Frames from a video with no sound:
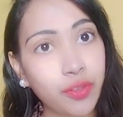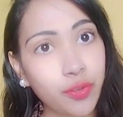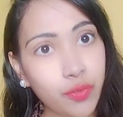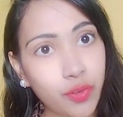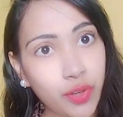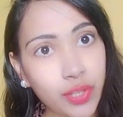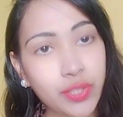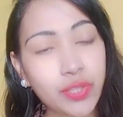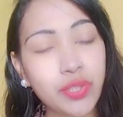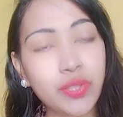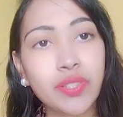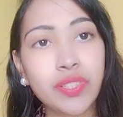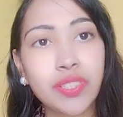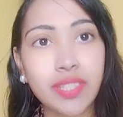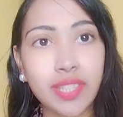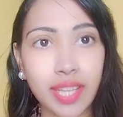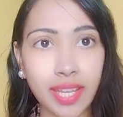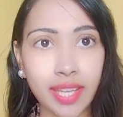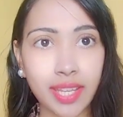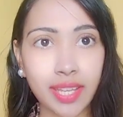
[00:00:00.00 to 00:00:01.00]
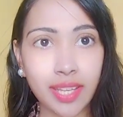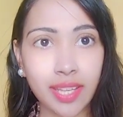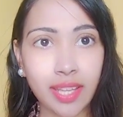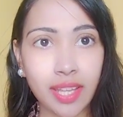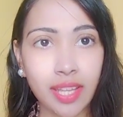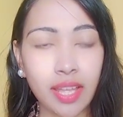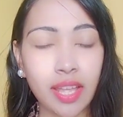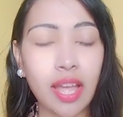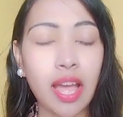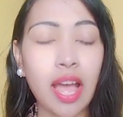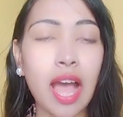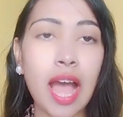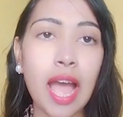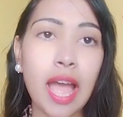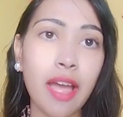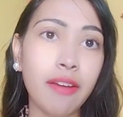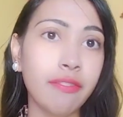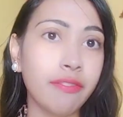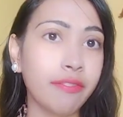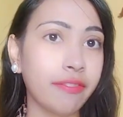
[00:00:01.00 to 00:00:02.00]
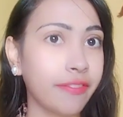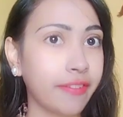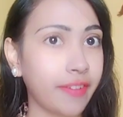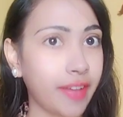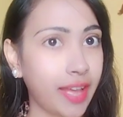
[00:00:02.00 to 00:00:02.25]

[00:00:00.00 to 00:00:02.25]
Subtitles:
say I am fine,